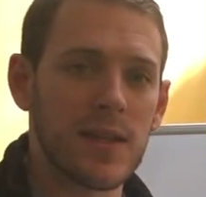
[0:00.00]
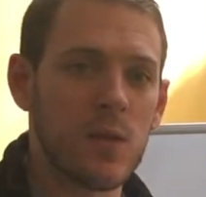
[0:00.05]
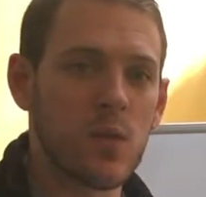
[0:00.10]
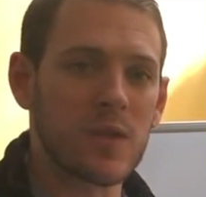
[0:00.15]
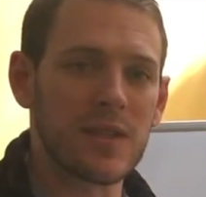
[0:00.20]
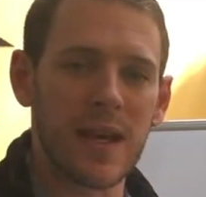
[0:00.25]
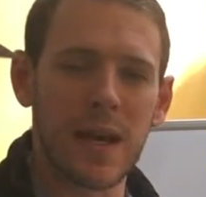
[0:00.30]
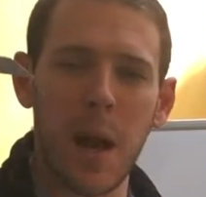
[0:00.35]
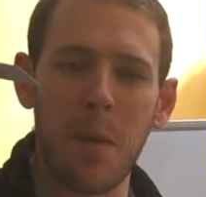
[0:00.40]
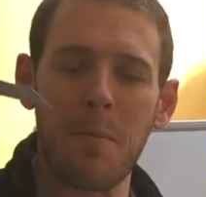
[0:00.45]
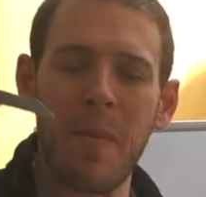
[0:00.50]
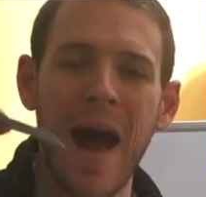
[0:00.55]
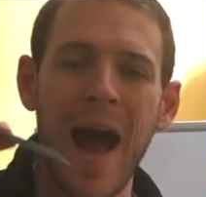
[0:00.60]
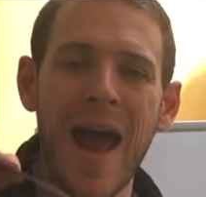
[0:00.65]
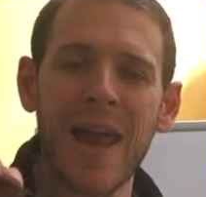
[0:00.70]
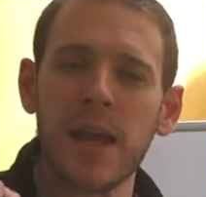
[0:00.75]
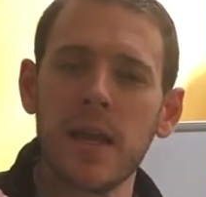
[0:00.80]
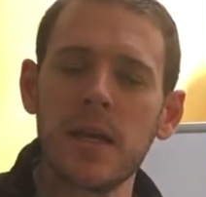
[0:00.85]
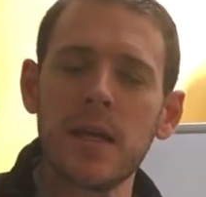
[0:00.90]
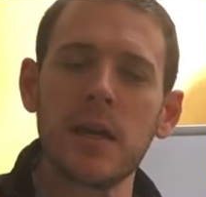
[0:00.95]
He was like a
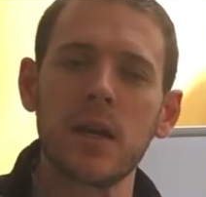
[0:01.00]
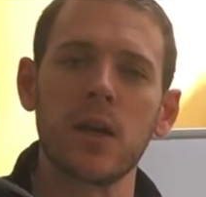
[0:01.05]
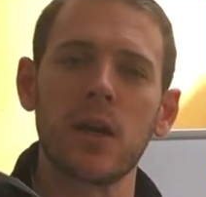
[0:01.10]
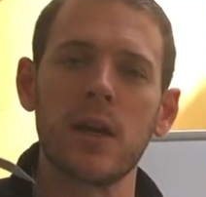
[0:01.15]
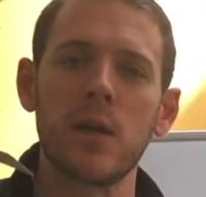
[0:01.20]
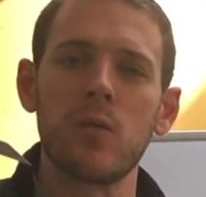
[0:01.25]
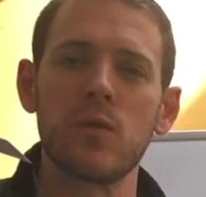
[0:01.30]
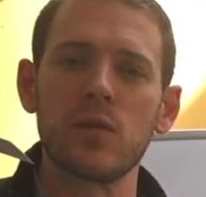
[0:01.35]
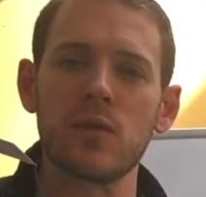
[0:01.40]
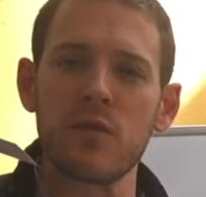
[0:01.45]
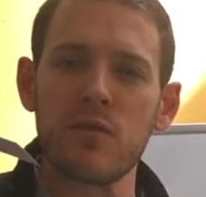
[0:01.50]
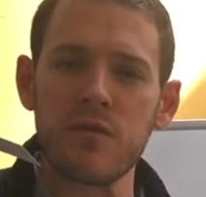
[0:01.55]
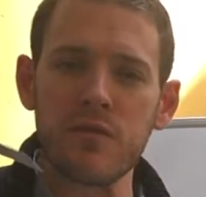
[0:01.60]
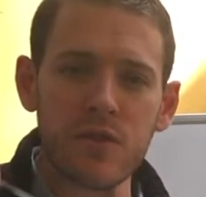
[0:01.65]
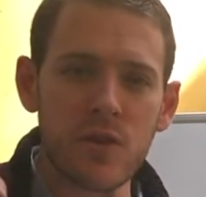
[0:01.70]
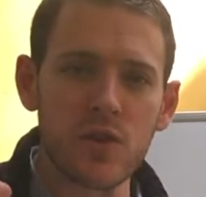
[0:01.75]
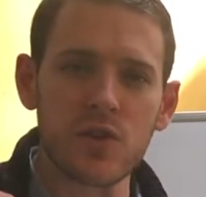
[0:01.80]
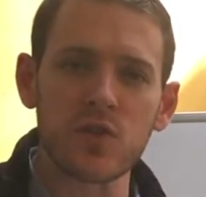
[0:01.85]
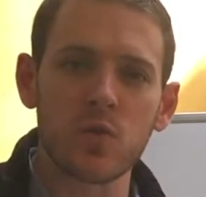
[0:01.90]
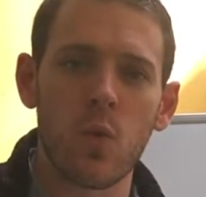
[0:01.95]
pioneer. He was the
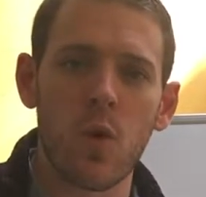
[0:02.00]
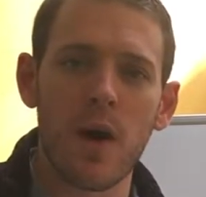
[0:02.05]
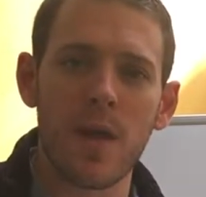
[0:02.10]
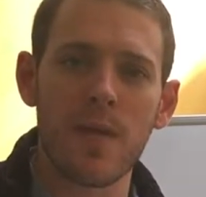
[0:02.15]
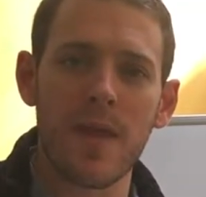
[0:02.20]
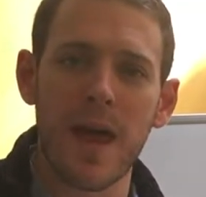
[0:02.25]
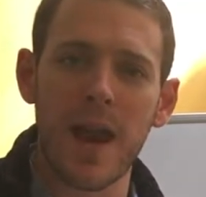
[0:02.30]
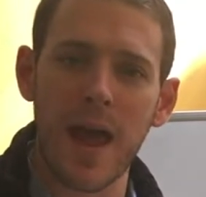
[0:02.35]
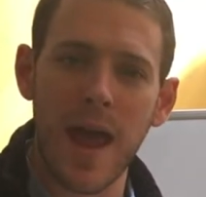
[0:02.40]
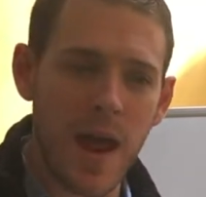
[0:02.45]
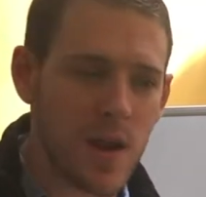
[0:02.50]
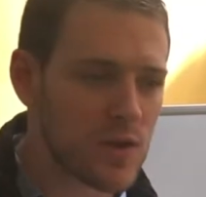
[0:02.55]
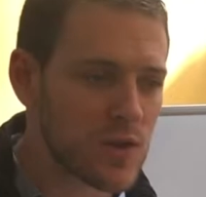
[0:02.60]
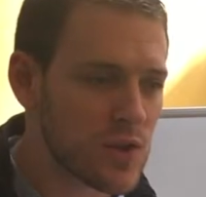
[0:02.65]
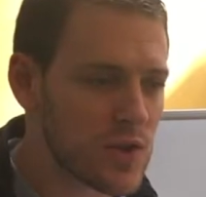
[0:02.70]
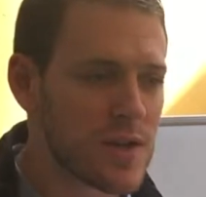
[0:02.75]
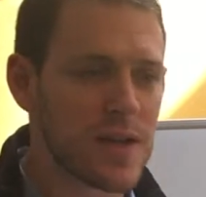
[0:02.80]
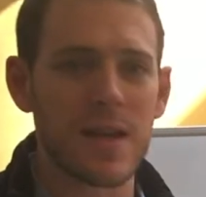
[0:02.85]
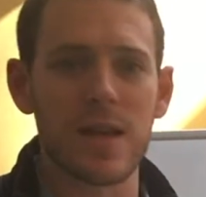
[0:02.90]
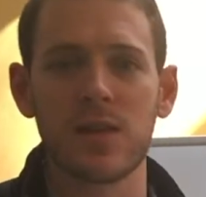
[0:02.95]
first one that
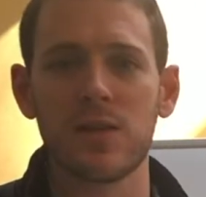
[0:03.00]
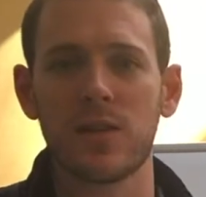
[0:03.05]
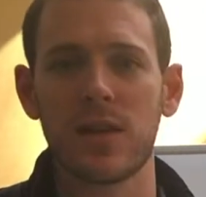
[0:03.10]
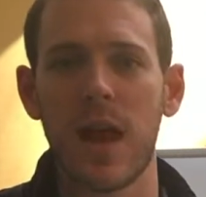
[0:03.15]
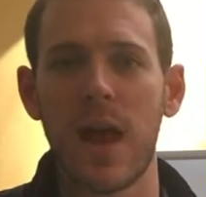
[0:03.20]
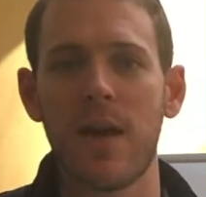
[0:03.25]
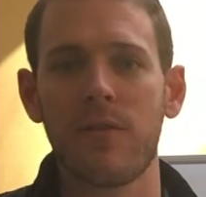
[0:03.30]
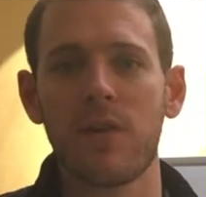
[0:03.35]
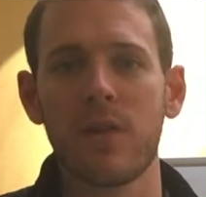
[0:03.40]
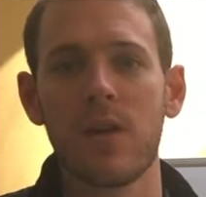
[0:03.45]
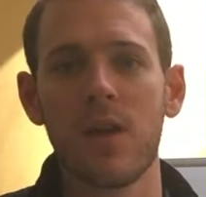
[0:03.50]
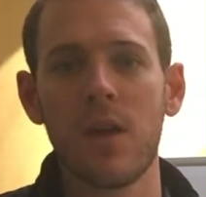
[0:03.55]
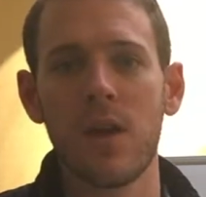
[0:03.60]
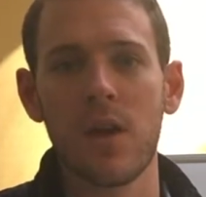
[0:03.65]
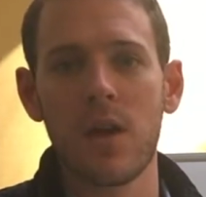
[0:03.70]
entered into heaven,